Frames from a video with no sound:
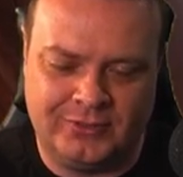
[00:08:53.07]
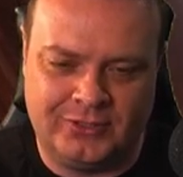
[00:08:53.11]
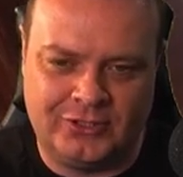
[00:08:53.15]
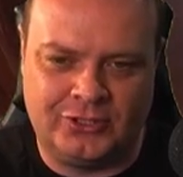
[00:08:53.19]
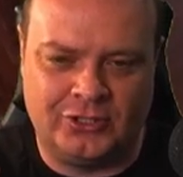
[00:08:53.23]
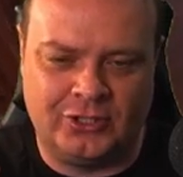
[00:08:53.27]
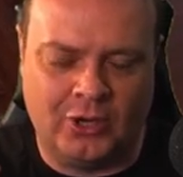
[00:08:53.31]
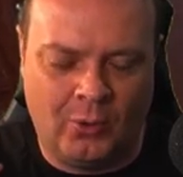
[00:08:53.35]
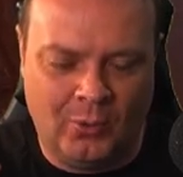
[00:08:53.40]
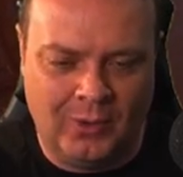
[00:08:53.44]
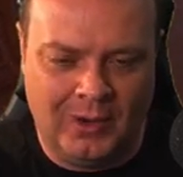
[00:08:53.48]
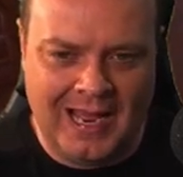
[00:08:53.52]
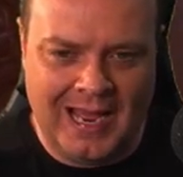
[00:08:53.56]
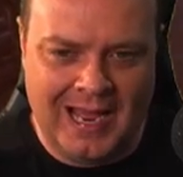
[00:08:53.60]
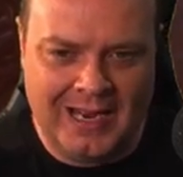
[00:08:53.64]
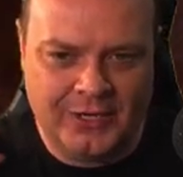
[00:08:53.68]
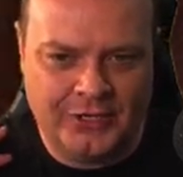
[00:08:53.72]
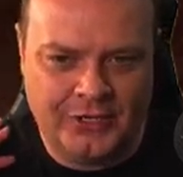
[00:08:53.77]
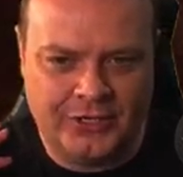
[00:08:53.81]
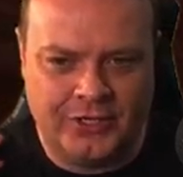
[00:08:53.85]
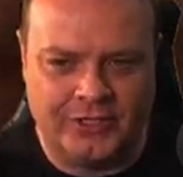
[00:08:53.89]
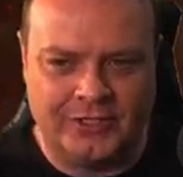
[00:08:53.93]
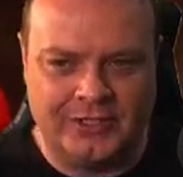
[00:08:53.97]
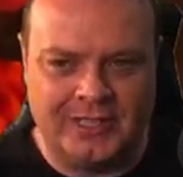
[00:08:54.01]
Soul
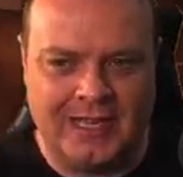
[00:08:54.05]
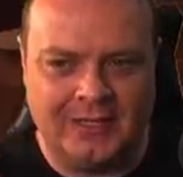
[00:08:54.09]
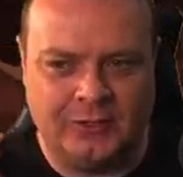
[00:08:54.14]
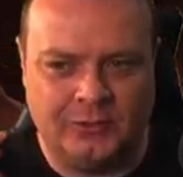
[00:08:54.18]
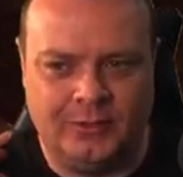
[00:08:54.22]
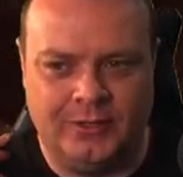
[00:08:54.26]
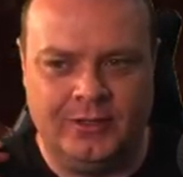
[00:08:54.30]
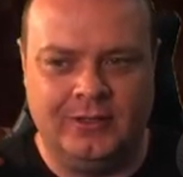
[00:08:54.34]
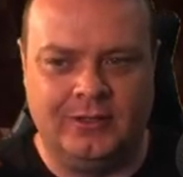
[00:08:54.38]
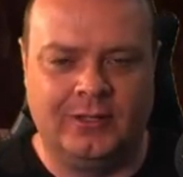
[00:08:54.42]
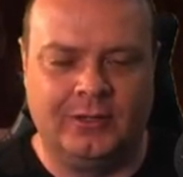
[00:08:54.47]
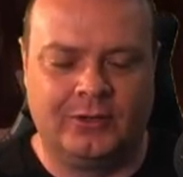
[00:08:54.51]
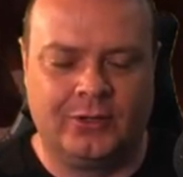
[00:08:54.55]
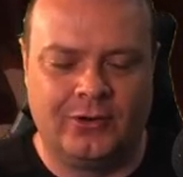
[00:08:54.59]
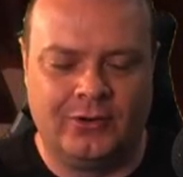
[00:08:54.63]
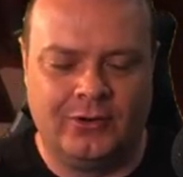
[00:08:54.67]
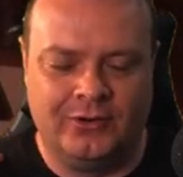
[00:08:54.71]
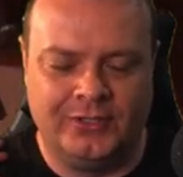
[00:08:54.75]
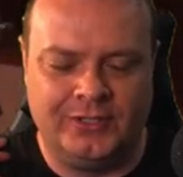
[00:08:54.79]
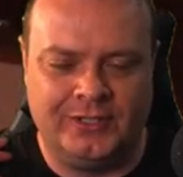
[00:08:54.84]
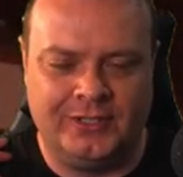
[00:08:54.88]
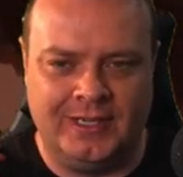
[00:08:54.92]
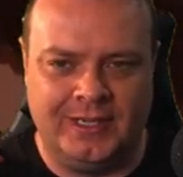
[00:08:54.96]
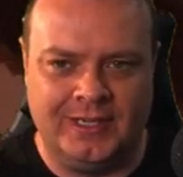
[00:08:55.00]
Ash, because that's what the
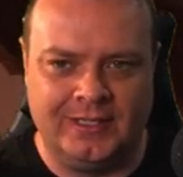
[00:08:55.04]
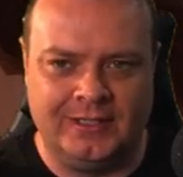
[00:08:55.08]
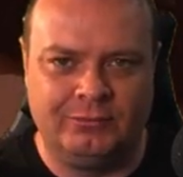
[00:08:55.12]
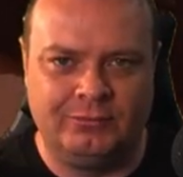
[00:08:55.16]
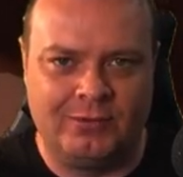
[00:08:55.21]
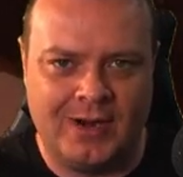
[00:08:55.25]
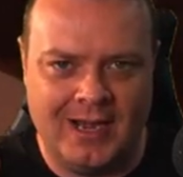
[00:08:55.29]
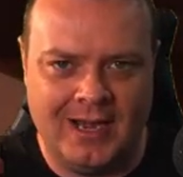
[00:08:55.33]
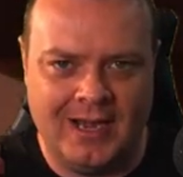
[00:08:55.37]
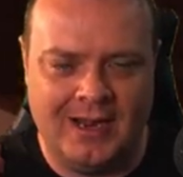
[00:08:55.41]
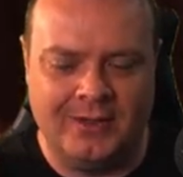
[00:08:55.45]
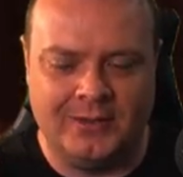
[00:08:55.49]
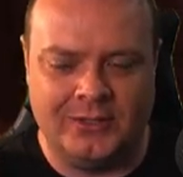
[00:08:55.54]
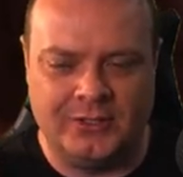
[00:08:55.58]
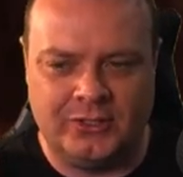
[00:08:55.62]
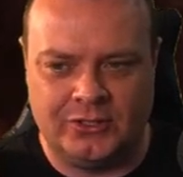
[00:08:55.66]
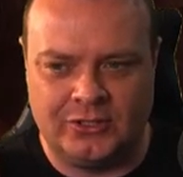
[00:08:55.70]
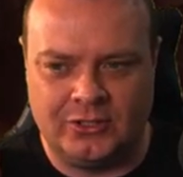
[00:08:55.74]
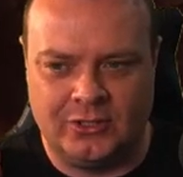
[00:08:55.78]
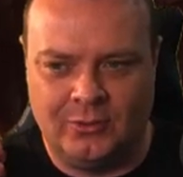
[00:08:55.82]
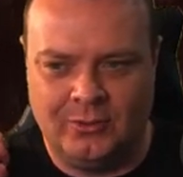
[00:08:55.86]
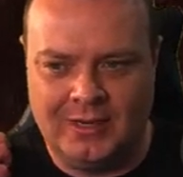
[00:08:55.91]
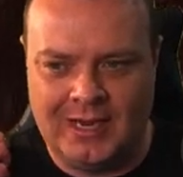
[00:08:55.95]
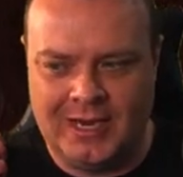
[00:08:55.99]
currency is right now. It's
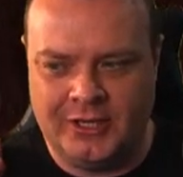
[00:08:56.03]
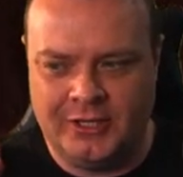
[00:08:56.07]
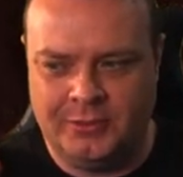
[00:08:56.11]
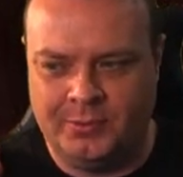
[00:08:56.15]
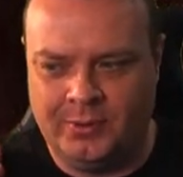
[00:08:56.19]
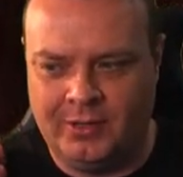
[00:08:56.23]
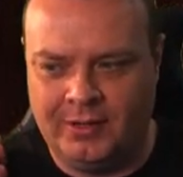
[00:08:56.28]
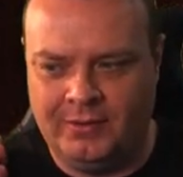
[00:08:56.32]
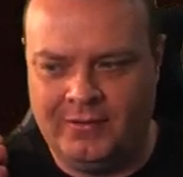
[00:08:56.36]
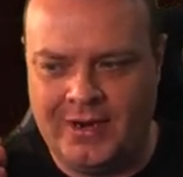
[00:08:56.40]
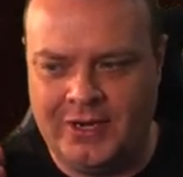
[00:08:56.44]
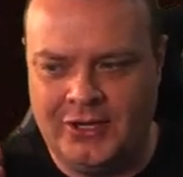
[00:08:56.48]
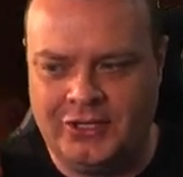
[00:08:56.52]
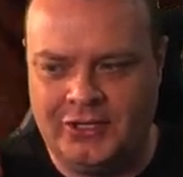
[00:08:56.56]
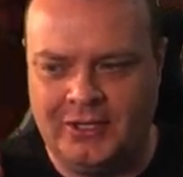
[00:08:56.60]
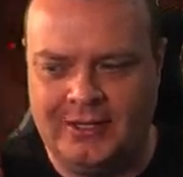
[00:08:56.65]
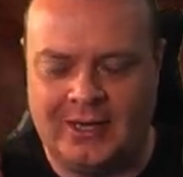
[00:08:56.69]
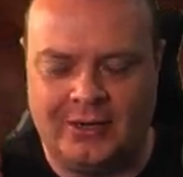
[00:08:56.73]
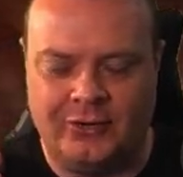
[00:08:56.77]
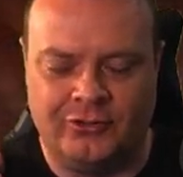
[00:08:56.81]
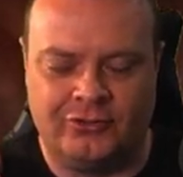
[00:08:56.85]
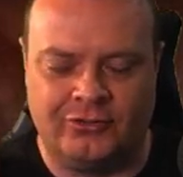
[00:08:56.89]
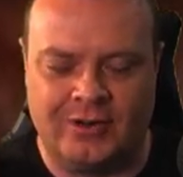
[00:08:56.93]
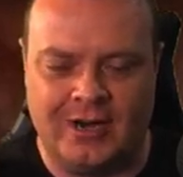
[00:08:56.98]
Soul Ash, but
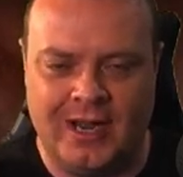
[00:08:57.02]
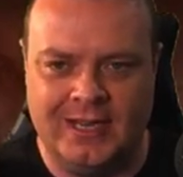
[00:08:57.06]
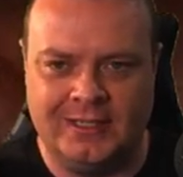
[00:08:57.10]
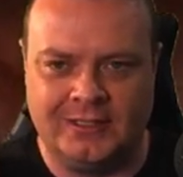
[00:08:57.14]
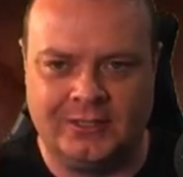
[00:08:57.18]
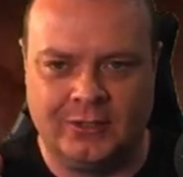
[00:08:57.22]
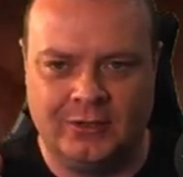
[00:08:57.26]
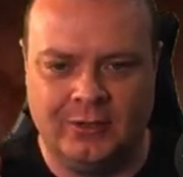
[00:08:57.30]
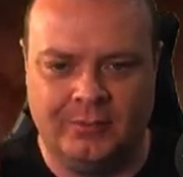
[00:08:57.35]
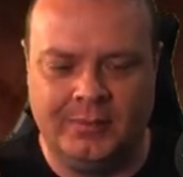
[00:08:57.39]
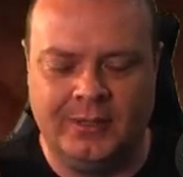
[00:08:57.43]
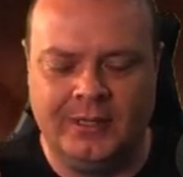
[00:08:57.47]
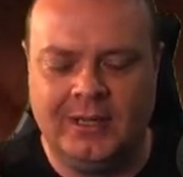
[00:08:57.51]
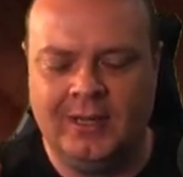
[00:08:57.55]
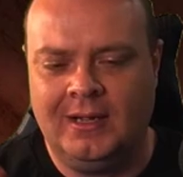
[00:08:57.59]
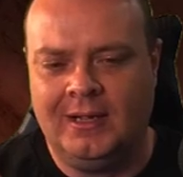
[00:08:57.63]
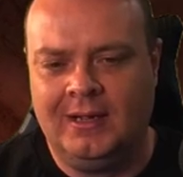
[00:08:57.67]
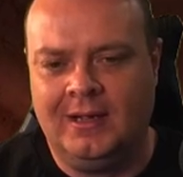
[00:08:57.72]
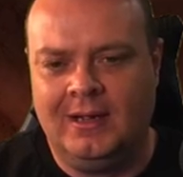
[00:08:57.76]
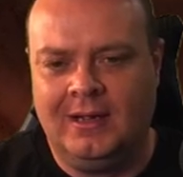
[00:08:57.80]
eventually that dries up.